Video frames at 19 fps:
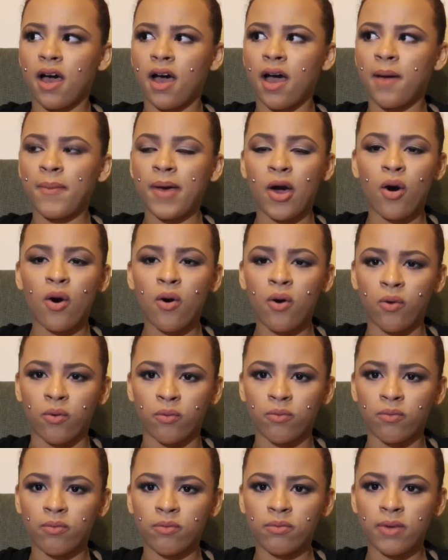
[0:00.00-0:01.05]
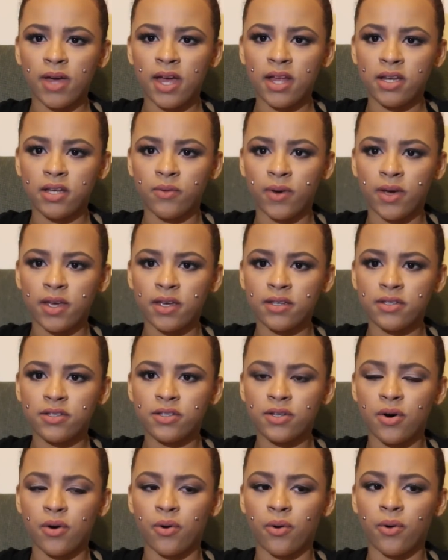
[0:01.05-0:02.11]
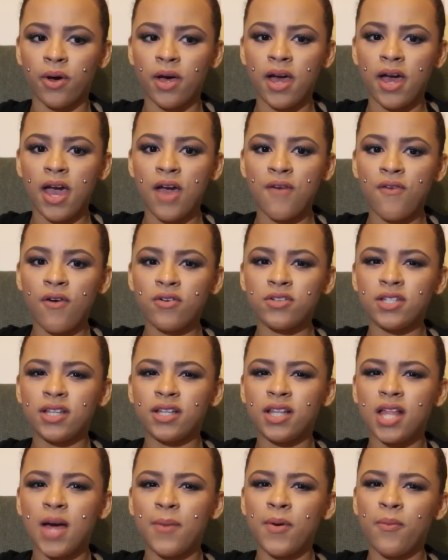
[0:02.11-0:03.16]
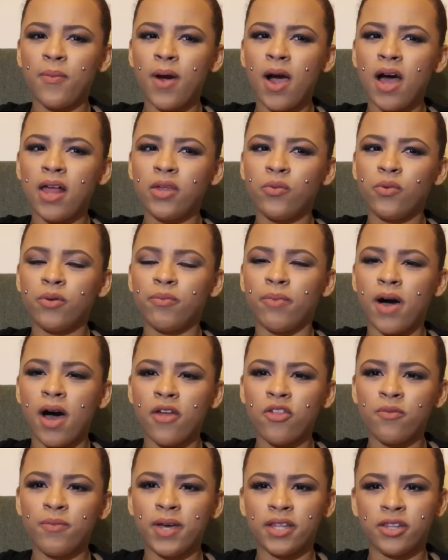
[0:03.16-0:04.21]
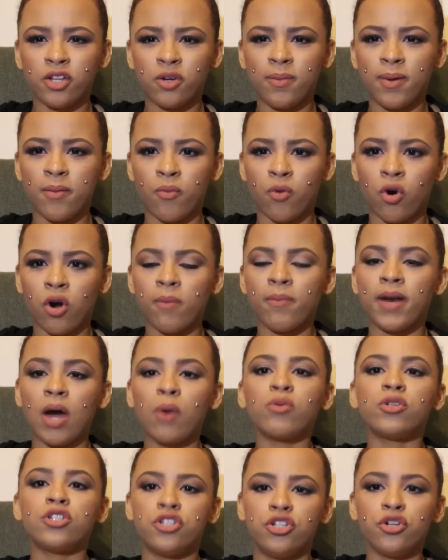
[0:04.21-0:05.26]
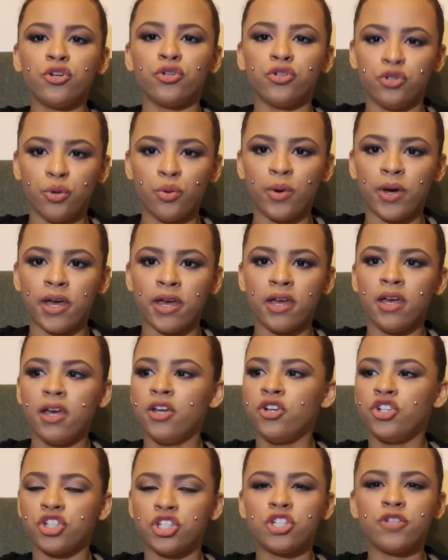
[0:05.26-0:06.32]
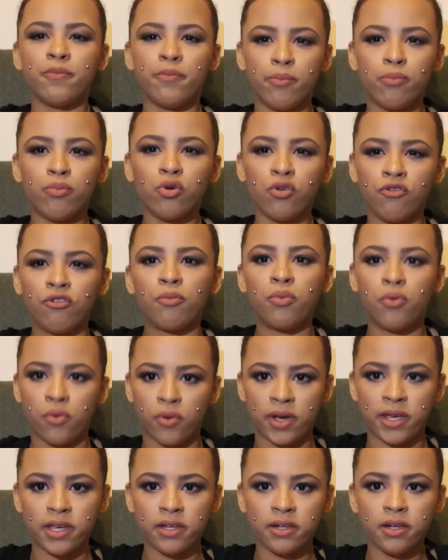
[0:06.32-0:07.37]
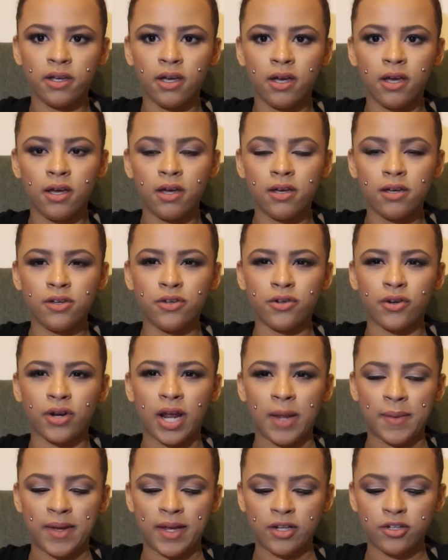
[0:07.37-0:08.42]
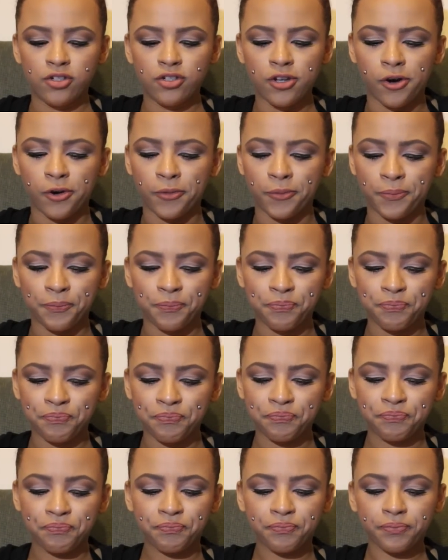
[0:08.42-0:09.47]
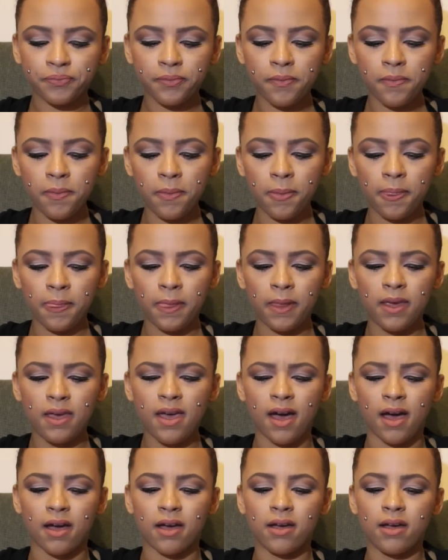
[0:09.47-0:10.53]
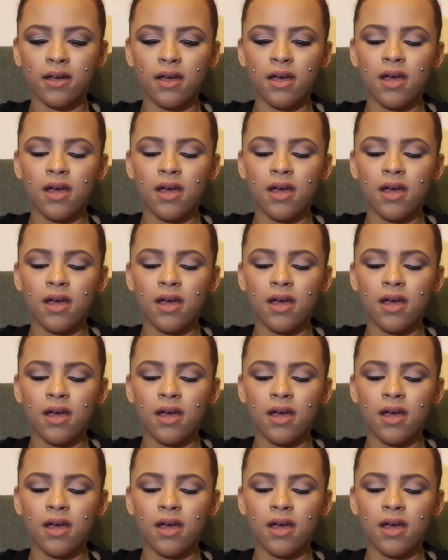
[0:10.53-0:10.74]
I'm at home anyway. So if I was at the club, it probably would bother me a little bit more, but I would still do it just to prove a point. You know what I mean? So, yeah.